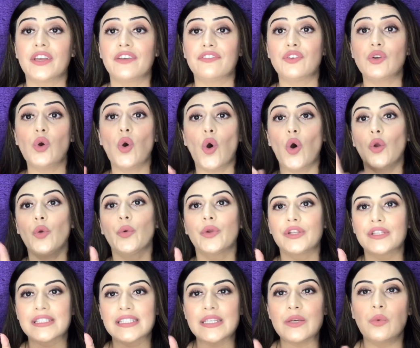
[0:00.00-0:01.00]
if you all
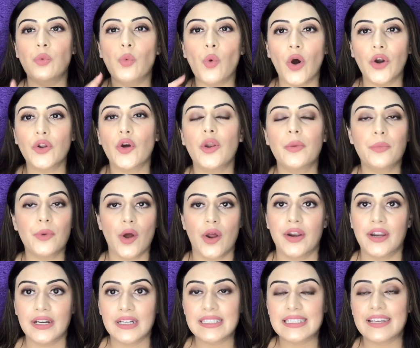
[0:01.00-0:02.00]
want to see what all
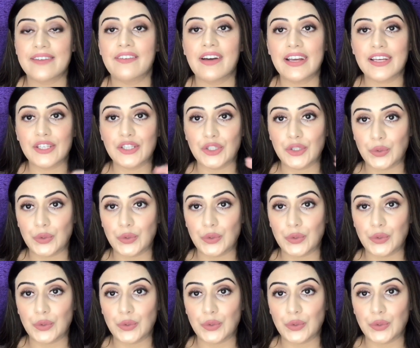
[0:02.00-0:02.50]
products have I